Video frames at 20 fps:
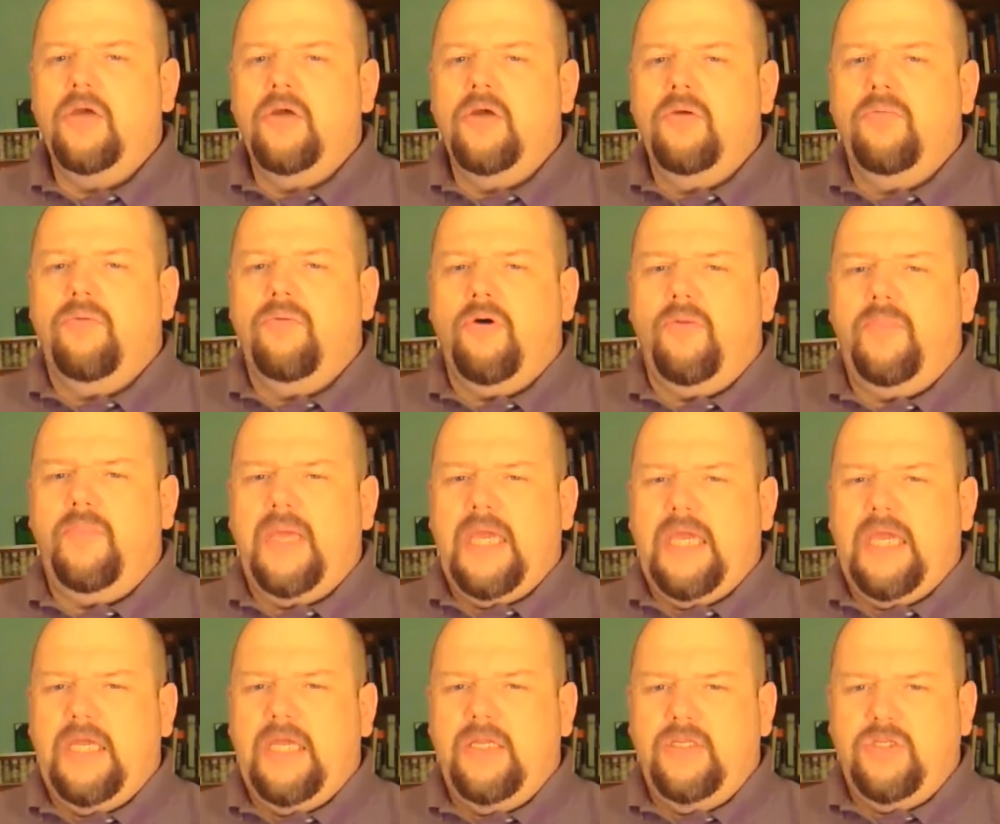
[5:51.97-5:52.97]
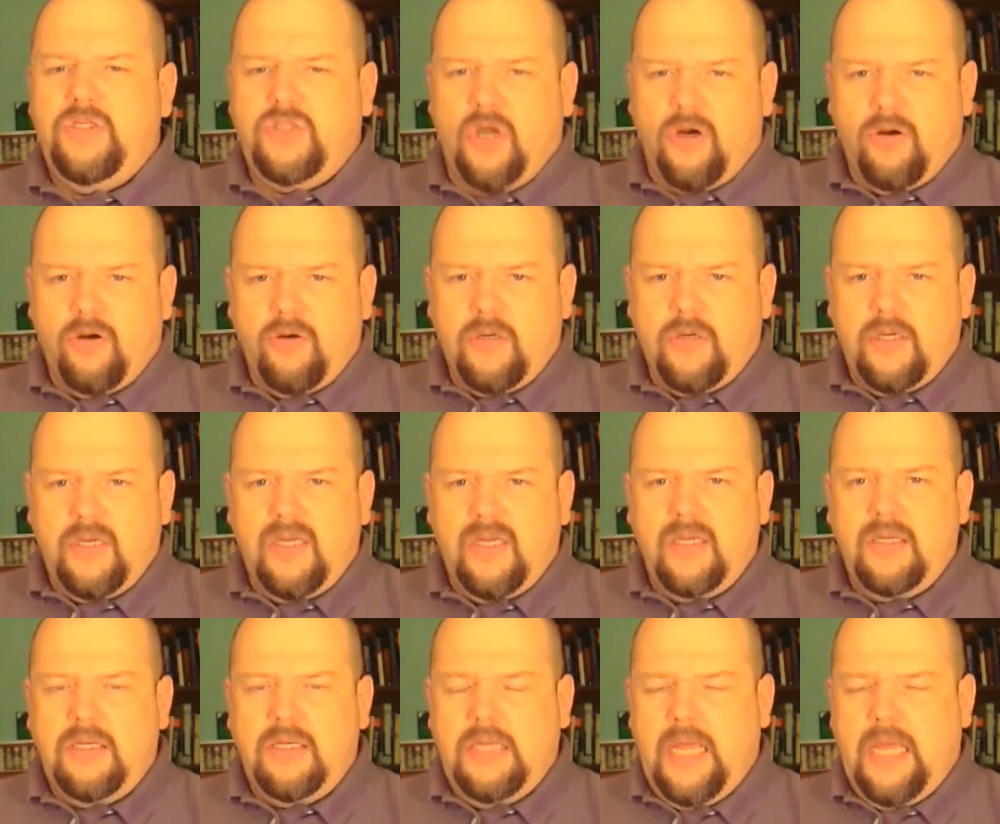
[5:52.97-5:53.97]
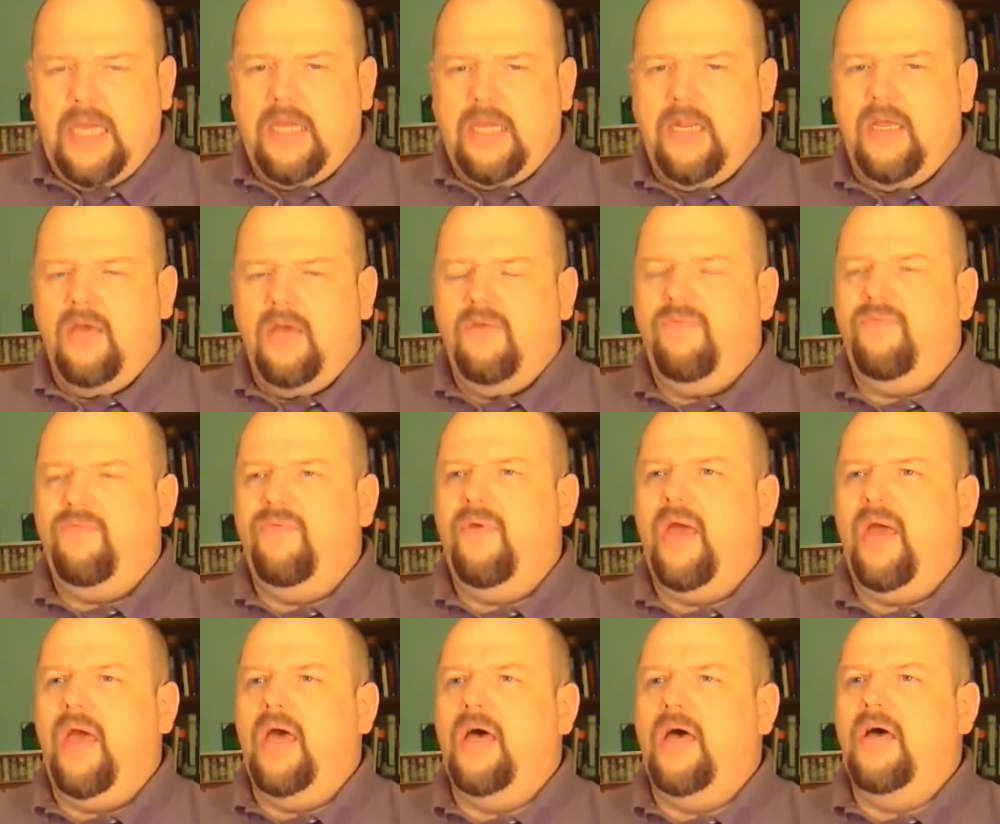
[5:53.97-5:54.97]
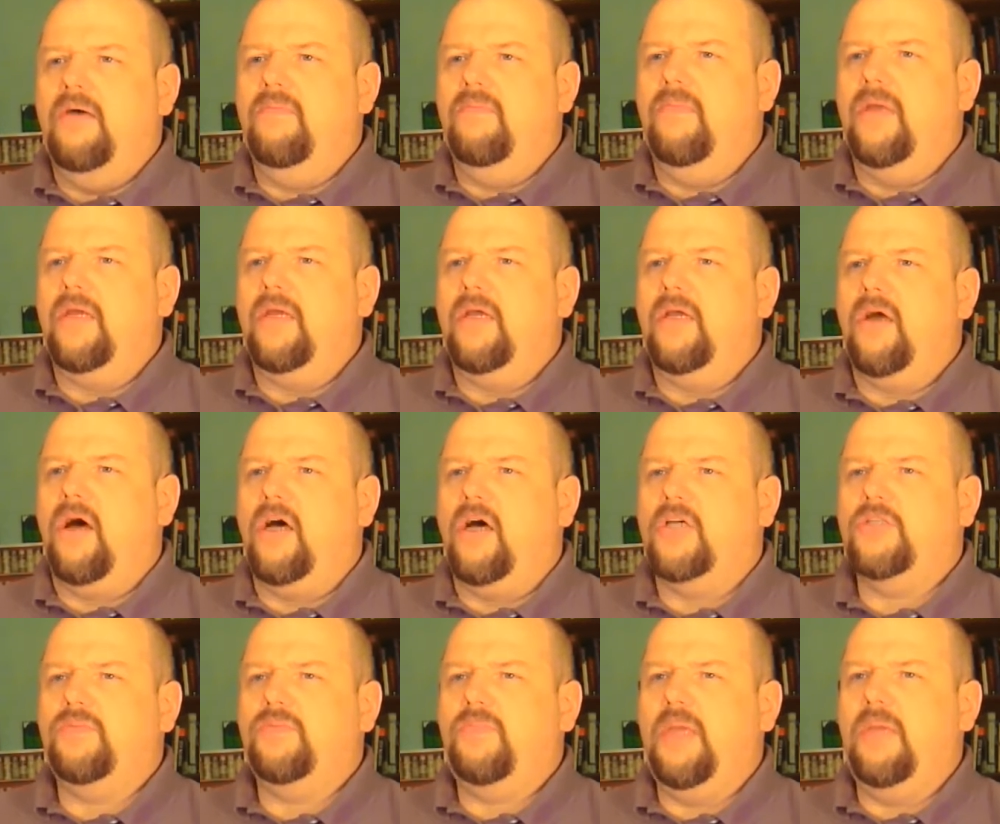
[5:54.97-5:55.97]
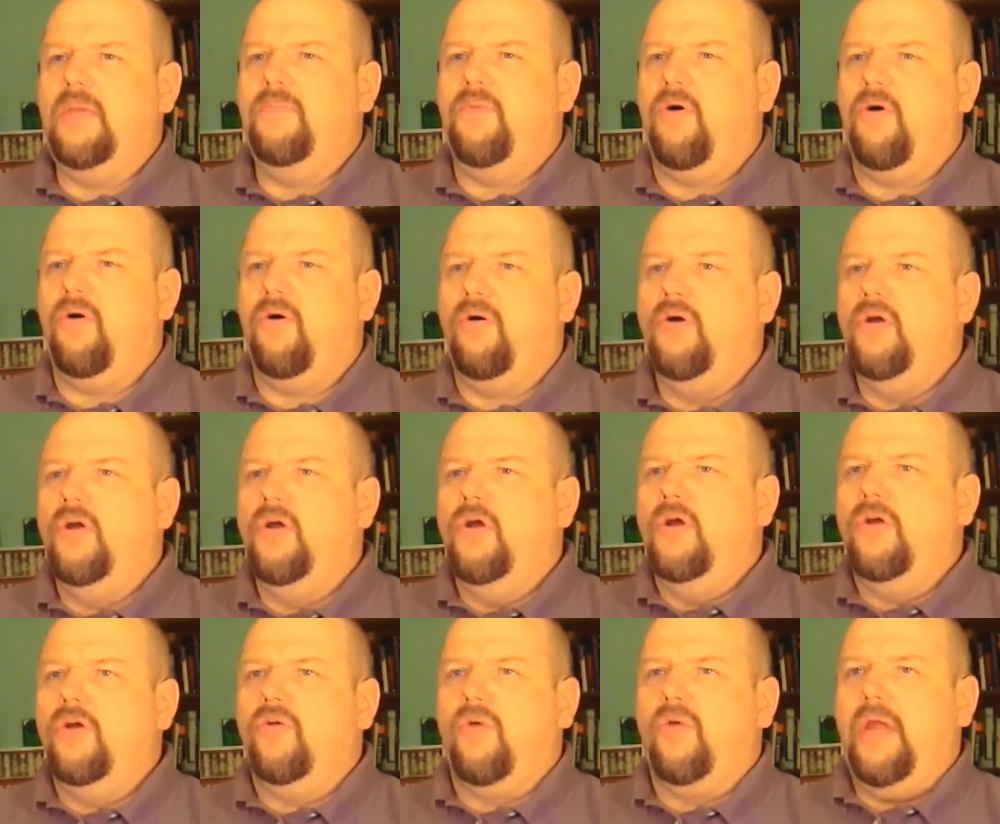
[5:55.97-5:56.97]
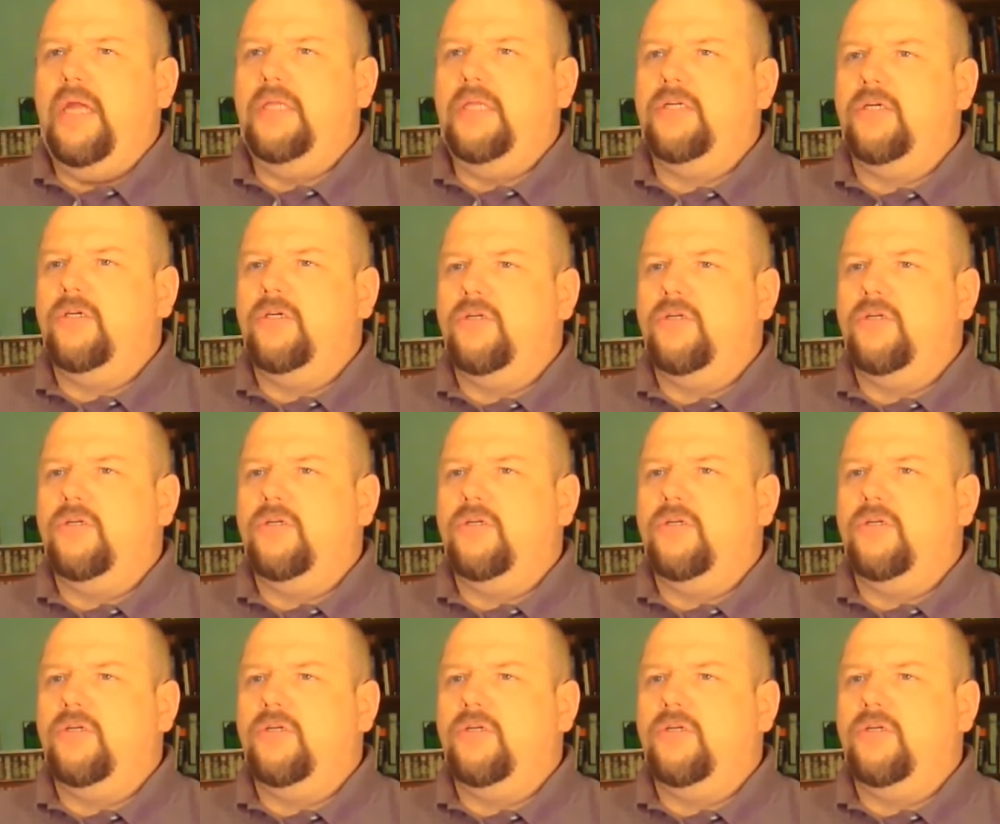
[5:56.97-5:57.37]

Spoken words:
will be dark and negative, and cause people great